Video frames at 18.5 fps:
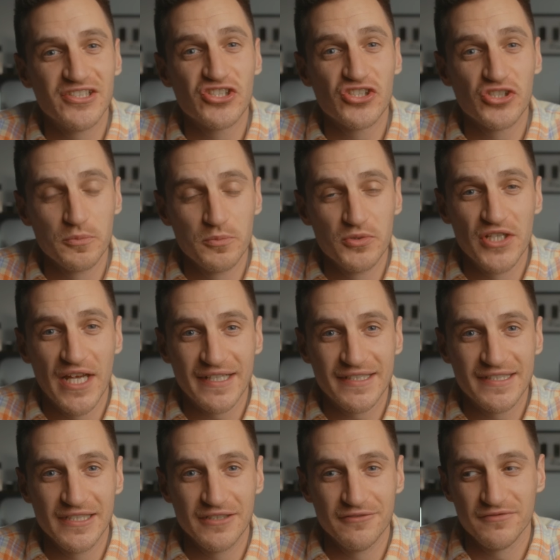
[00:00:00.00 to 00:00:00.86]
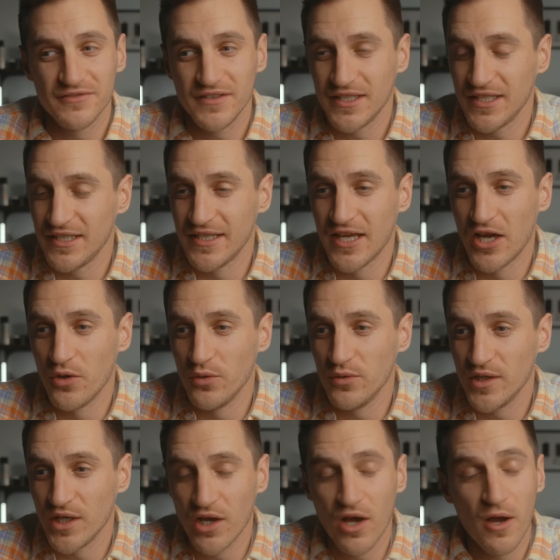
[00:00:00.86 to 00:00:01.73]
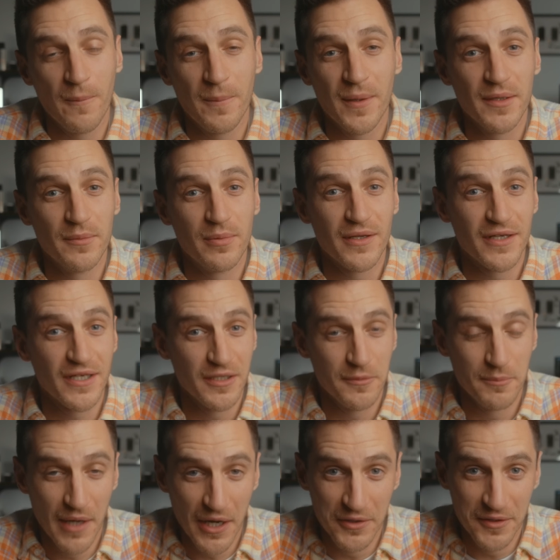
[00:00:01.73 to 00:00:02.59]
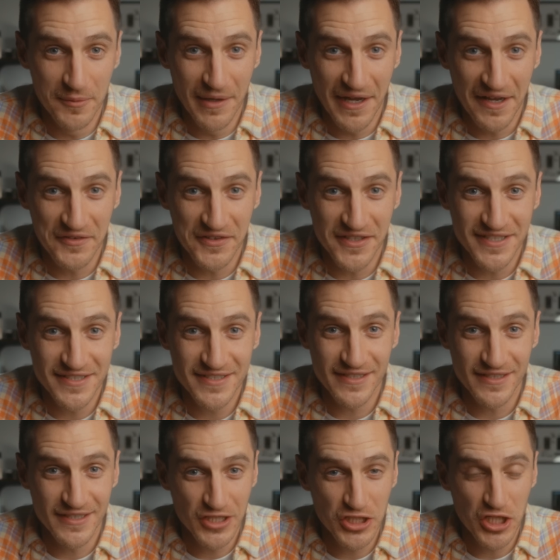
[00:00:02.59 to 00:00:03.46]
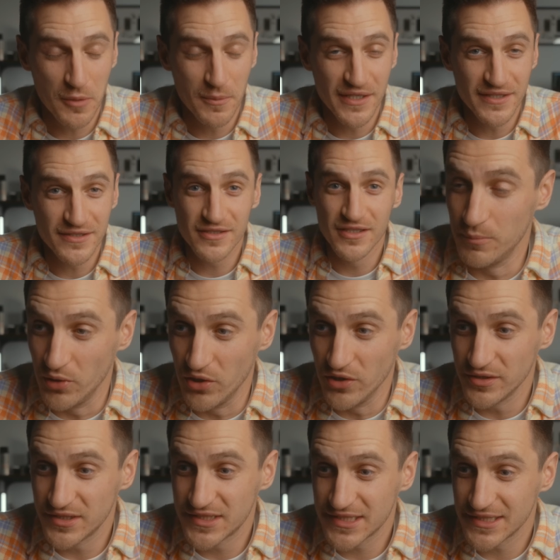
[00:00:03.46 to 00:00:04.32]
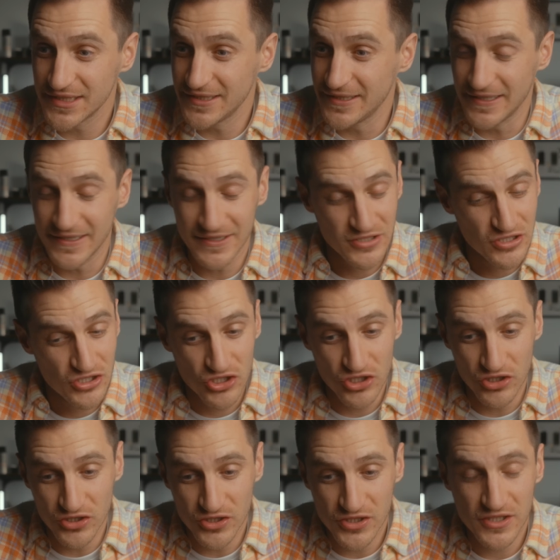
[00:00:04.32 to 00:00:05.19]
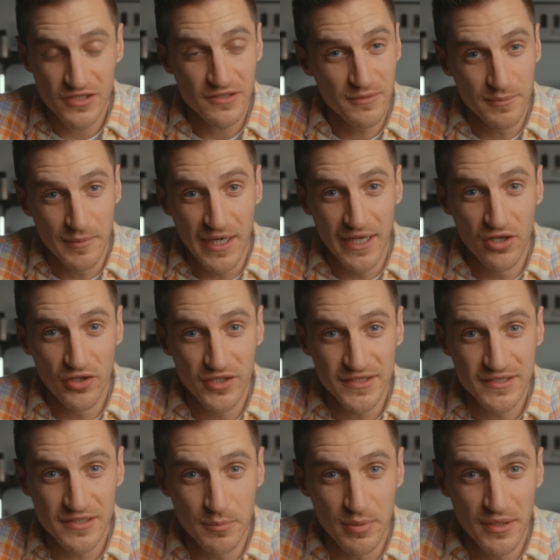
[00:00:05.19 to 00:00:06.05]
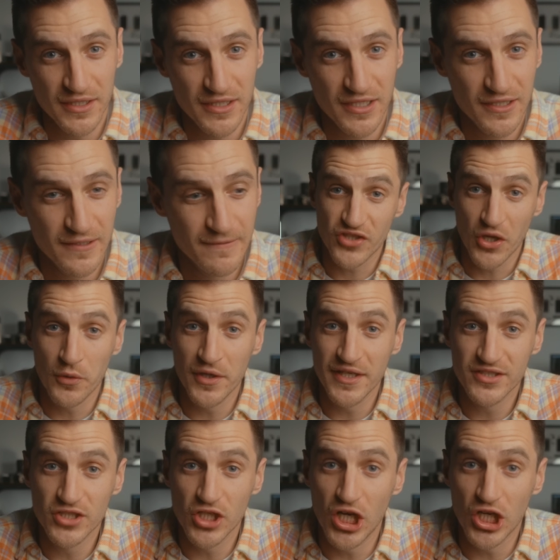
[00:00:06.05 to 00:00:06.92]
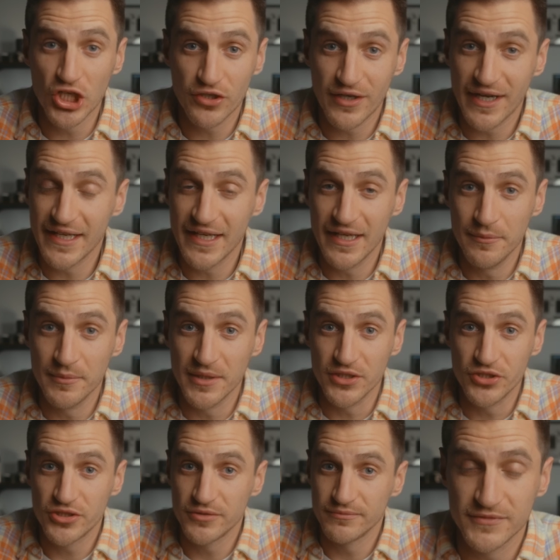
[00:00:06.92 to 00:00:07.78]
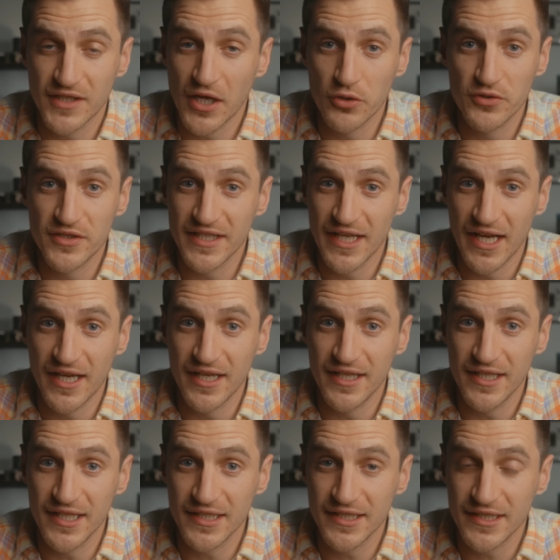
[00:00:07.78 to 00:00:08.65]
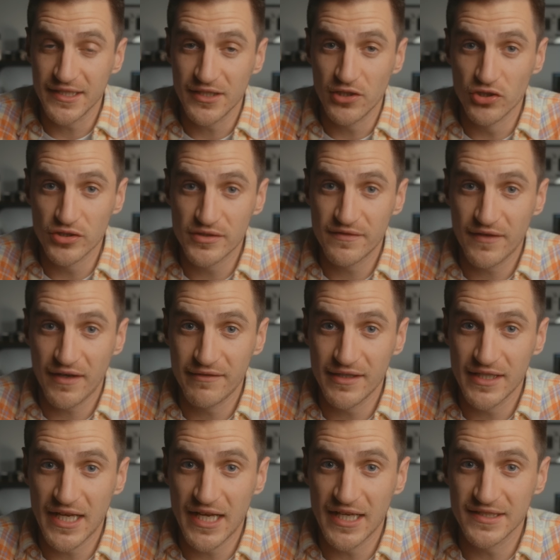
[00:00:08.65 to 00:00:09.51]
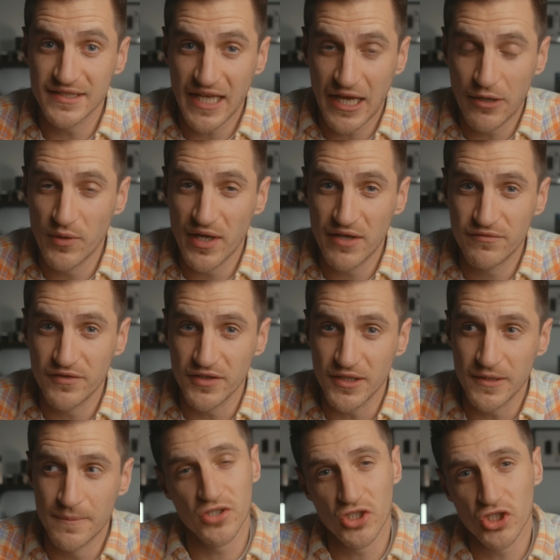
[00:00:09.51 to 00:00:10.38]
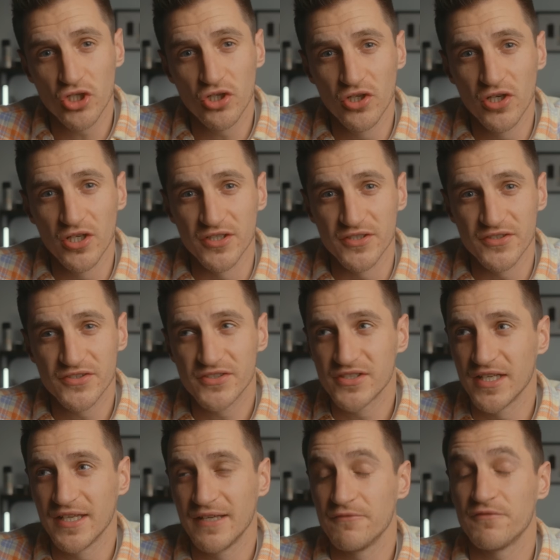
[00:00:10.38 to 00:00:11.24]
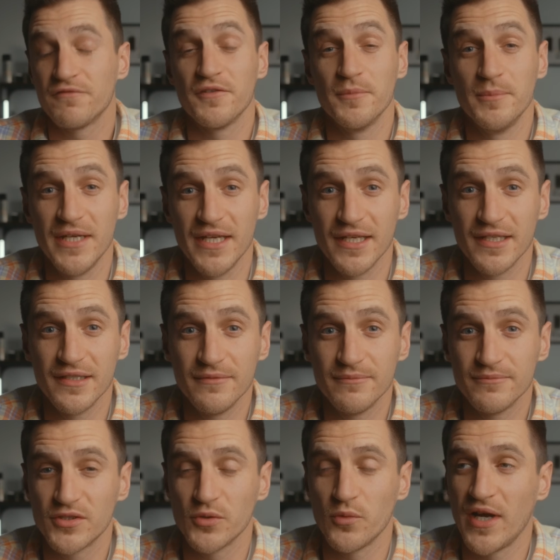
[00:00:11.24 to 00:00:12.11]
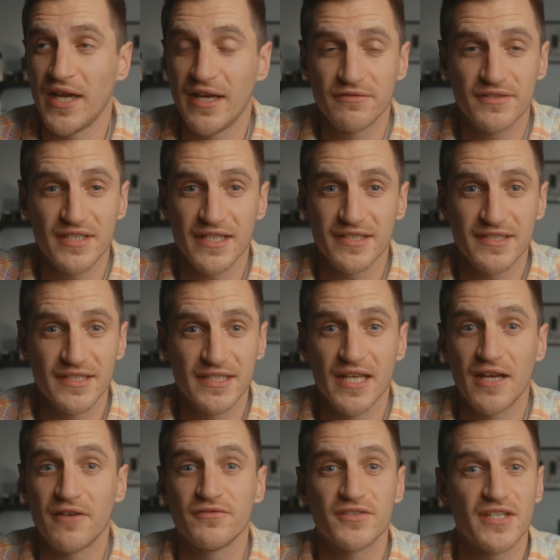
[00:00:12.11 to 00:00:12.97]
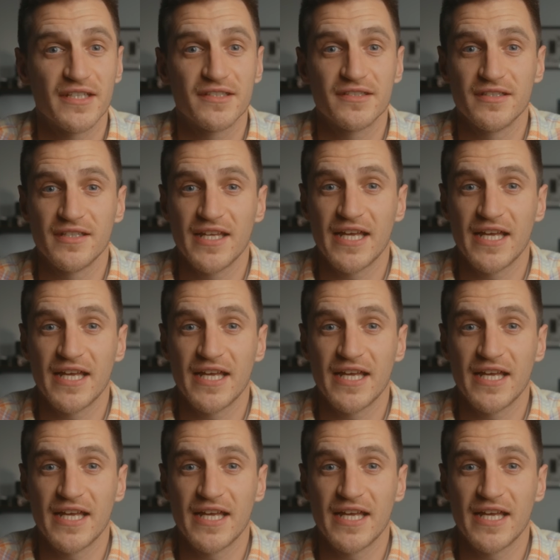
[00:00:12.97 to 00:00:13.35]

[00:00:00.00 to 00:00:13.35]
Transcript: subjective, and I know a lot of people are going to moan about this in the comments, but it's just my honest opinion. Sony's got a great image, no denying it. It looks very nice. However, the colours, for me, the way I've tested it, I've tested